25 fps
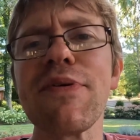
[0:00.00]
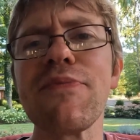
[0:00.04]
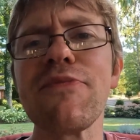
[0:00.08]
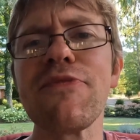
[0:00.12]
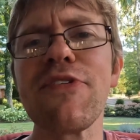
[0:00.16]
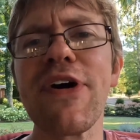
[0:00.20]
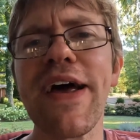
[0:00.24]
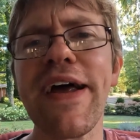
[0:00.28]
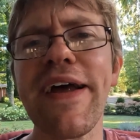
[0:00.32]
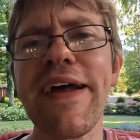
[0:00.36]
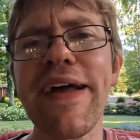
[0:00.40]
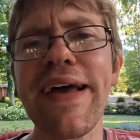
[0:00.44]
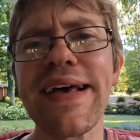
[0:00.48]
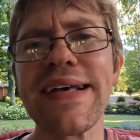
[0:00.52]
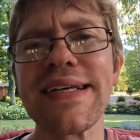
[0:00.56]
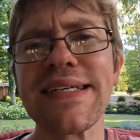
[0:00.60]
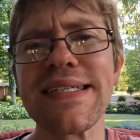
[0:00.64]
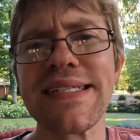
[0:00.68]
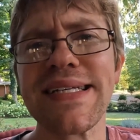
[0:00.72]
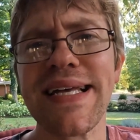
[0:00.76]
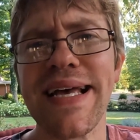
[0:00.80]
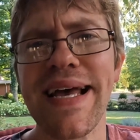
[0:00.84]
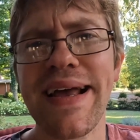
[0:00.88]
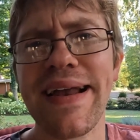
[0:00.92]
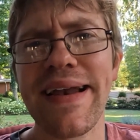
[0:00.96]
them
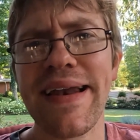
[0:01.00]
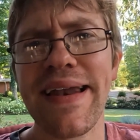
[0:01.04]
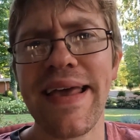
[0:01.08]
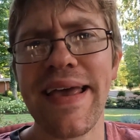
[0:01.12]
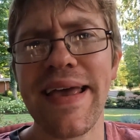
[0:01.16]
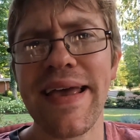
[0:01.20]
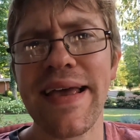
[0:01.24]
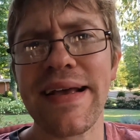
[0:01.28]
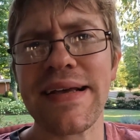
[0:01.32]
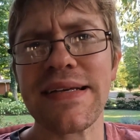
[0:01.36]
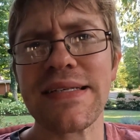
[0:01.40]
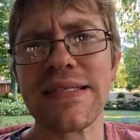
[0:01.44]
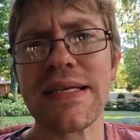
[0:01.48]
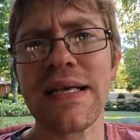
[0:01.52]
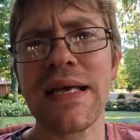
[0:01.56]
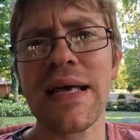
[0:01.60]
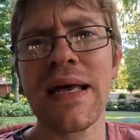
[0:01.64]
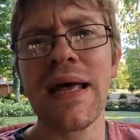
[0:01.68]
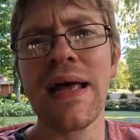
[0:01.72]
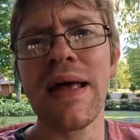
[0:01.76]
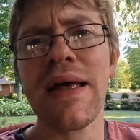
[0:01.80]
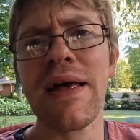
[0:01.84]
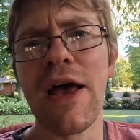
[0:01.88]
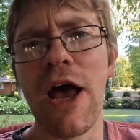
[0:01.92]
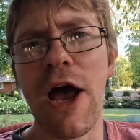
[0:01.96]
various techniques
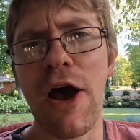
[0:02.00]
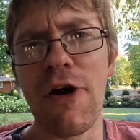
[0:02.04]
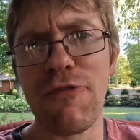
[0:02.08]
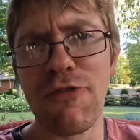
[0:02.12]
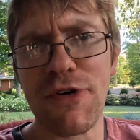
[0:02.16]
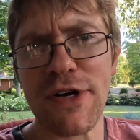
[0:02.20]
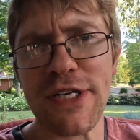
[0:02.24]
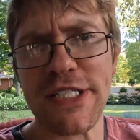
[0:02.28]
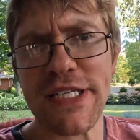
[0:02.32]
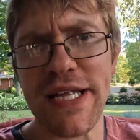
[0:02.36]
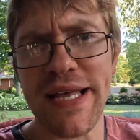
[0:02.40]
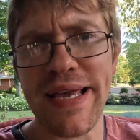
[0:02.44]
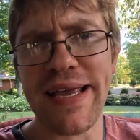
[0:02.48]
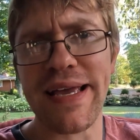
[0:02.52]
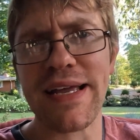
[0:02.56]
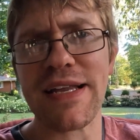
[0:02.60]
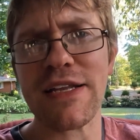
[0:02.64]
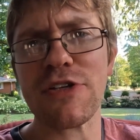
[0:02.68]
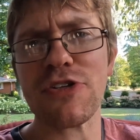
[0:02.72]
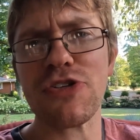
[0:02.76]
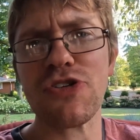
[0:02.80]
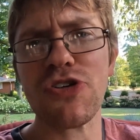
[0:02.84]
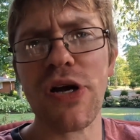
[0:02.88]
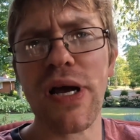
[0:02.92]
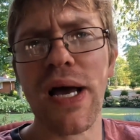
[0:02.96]
of which they
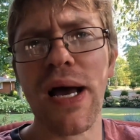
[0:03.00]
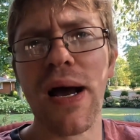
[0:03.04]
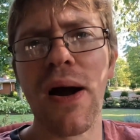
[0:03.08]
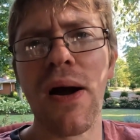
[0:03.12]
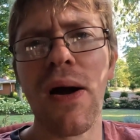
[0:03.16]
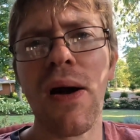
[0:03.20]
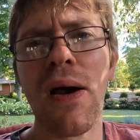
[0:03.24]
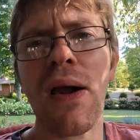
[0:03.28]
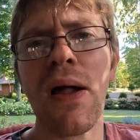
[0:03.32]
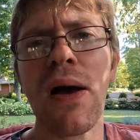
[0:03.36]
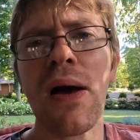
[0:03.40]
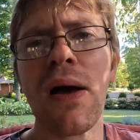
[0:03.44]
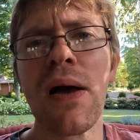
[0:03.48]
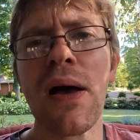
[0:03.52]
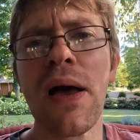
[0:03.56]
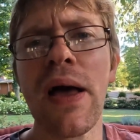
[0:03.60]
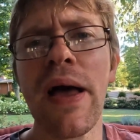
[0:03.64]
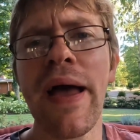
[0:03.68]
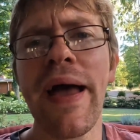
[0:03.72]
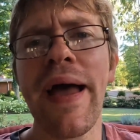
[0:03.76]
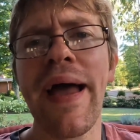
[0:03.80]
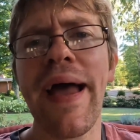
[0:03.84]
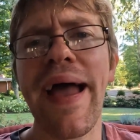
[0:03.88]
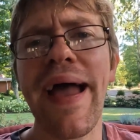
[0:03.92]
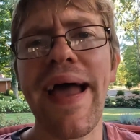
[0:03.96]
can drill,
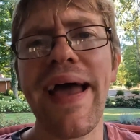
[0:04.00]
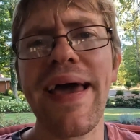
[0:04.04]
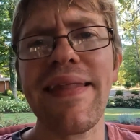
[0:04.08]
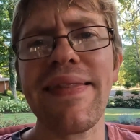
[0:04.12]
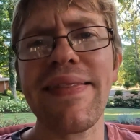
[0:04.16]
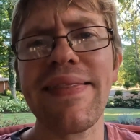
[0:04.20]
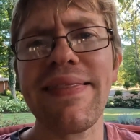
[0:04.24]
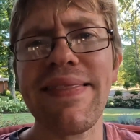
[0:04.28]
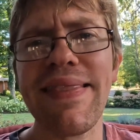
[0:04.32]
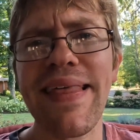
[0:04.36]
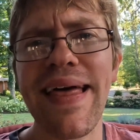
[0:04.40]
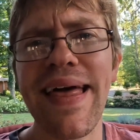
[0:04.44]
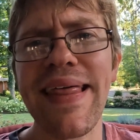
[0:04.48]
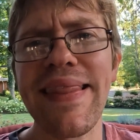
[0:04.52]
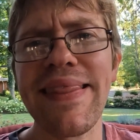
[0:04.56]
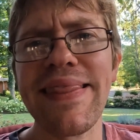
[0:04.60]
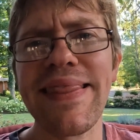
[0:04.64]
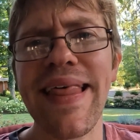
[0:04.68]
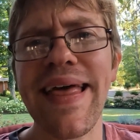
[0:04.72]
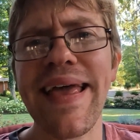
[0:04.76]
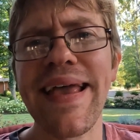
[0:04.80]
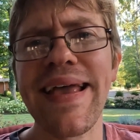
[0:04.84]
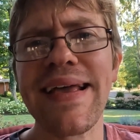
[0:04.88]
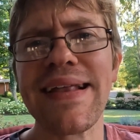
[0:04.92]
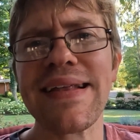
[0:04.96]
and
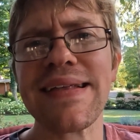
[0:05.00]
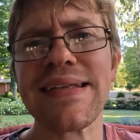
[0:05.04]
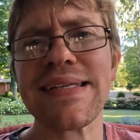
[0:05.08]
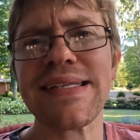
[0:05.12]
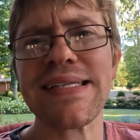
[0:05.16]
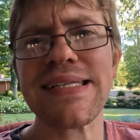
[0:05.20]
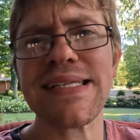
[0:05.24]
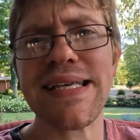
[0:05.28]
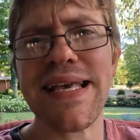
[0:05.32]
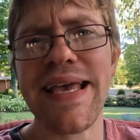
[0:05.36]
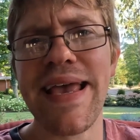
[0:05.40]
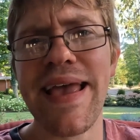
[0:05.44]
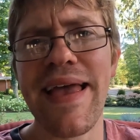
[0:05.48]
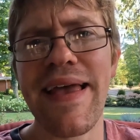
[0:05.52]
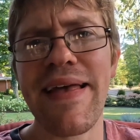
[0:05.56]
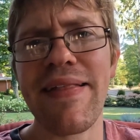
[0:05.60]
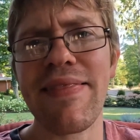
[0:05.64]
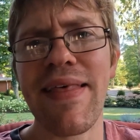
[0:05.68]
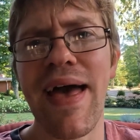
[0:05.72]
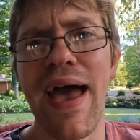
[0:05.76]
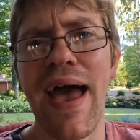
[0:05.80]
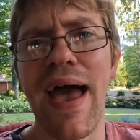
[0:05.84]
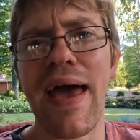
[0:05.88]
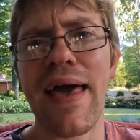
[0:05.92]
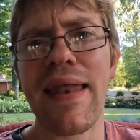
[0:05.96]
then they can see
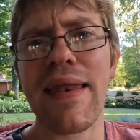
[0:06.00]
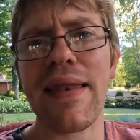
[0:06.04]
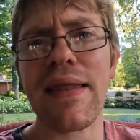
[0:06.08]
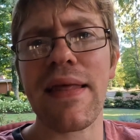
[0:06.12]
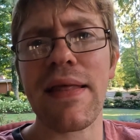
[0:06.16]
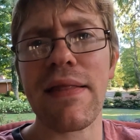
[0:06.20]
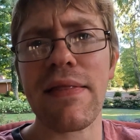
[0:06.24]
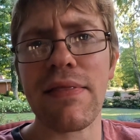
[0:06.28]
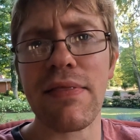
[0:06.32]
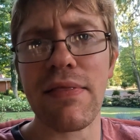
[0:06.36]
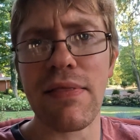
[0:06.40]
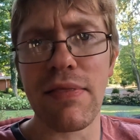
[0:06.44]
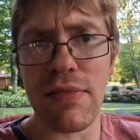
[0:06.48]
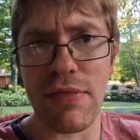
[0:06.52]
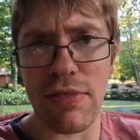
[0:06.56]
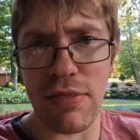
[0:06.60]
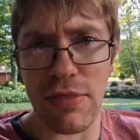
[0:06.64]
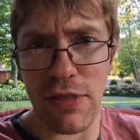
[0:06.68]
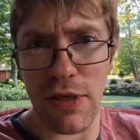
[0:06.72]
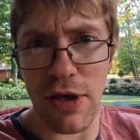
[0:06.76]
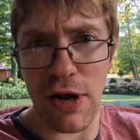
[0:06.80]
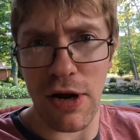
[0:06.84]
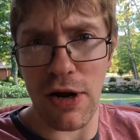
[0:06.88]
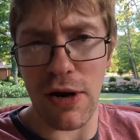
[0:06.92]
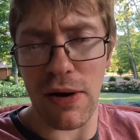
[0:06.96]
that
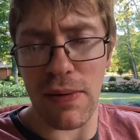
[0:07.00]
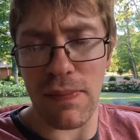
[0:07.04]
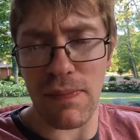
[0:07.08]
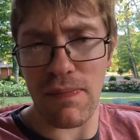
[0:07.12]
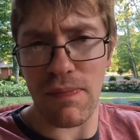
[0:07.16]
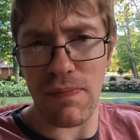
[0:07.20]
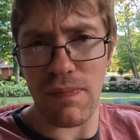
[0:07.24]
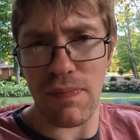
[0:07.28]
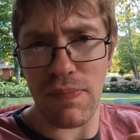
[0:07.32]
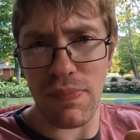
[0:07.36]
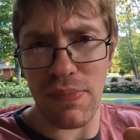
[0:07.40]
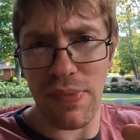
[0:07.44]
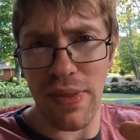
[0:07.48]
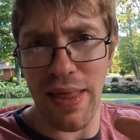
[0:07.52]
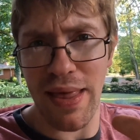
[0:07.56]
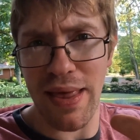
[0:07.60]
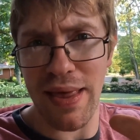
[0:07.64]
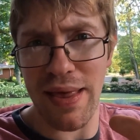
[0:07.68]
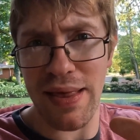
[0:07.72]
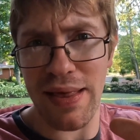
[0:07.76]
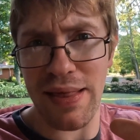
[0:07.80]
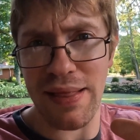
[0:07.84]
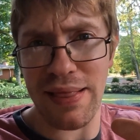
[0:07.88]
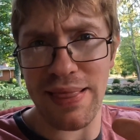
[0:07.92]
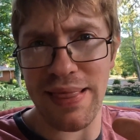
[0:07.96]

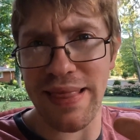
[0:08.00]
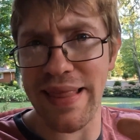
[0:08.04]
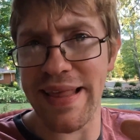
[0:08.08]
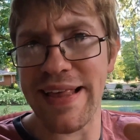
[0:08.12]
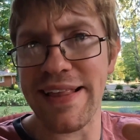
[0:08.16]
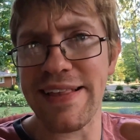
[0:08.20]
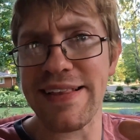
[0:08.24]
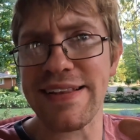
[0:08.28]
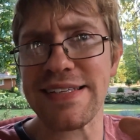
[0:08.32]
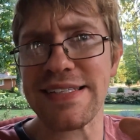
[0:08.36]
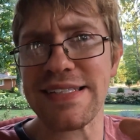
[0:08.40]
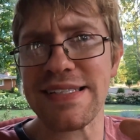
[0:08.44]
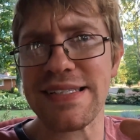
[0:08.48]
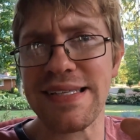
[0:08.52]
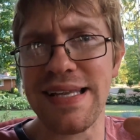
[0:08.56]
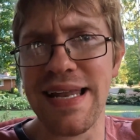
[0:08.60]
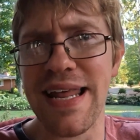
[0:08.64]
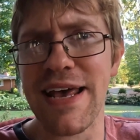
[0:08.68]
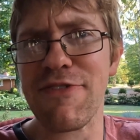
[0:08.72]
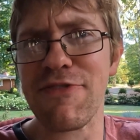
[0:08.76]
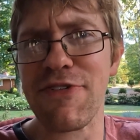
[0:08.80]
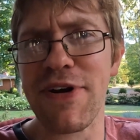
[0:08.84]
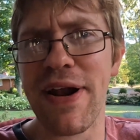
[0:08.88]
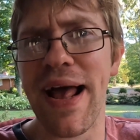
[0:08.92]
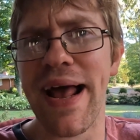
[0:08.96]
these
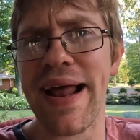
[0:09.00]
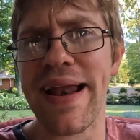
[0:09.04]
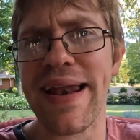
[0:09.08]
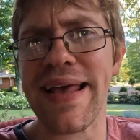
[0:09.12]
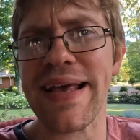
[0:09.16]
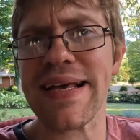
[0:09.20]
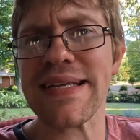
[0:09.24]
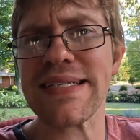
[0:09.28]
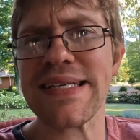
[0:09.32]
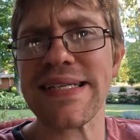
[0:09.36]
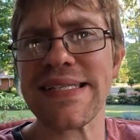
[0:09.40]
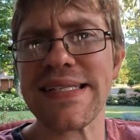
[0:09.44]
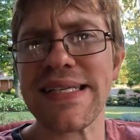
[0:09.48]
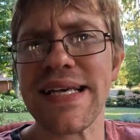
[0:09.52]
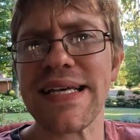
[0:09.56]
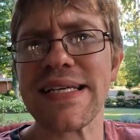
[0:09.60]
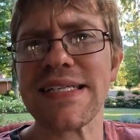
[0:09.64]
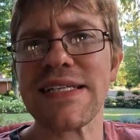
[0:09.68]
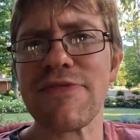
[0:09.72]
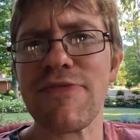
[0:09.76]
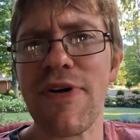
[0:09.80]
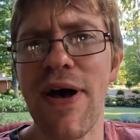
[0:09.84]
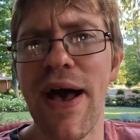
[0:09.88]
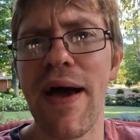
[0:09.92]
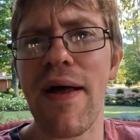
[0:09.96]
different ideas
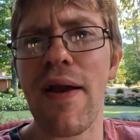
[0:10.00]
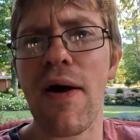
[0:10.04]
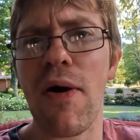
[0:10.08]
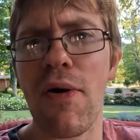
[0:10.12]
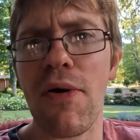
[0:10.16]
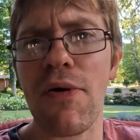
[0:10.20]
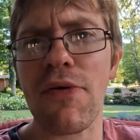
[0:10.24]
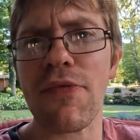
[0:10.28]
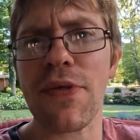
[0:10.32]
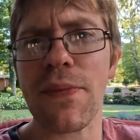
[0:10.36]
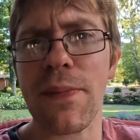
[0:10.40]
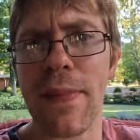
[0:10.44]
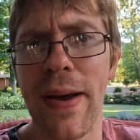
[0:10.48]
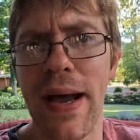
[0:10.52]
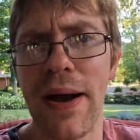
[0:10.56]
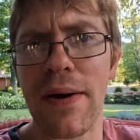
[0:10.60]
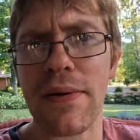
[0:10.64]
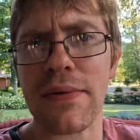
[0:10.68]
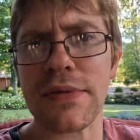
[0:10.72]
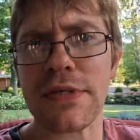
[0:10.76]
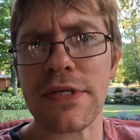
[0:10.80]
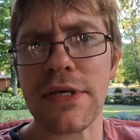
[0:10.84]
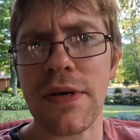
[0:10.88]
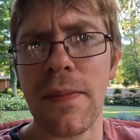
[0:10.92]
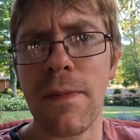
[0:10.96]
exist of how to hold the
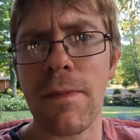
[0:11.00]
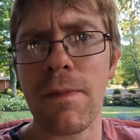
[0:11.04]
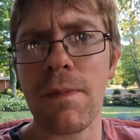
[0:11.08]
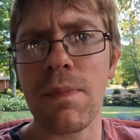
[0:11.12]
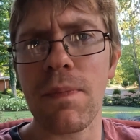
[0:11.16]
mount.